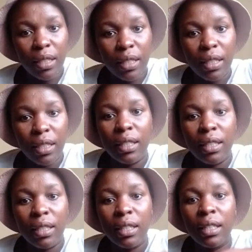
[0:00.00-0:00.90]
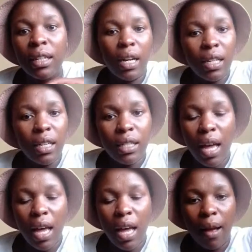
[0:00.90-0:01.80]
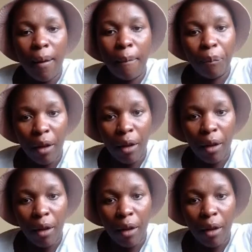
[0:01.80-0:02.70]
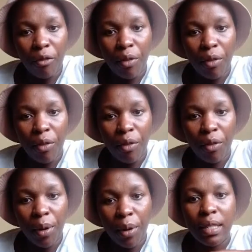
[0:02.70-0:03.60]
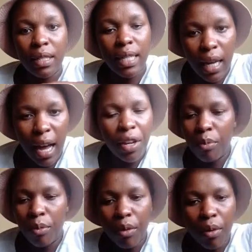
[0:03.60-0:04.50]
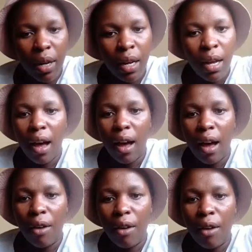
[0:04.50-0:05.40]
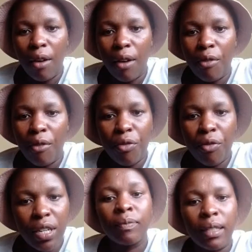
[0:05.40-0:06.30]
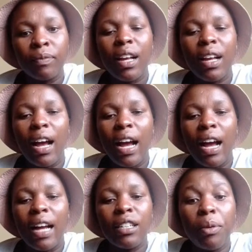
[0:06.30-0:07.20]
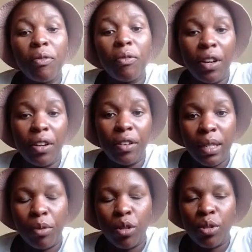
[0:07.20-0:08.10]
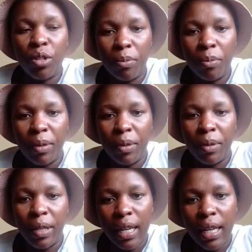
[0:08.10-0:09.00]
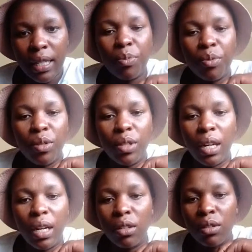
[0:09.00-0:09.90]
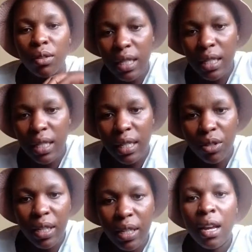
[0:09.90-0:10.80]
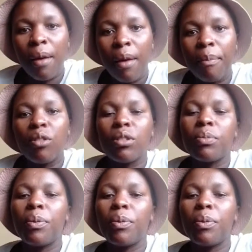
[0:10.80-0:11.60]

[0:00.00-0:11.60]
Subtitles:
create freebies, things like a free ebook, a free template, and it should be very simple. Don't complicate it. Don't put a lot of details on it, because people will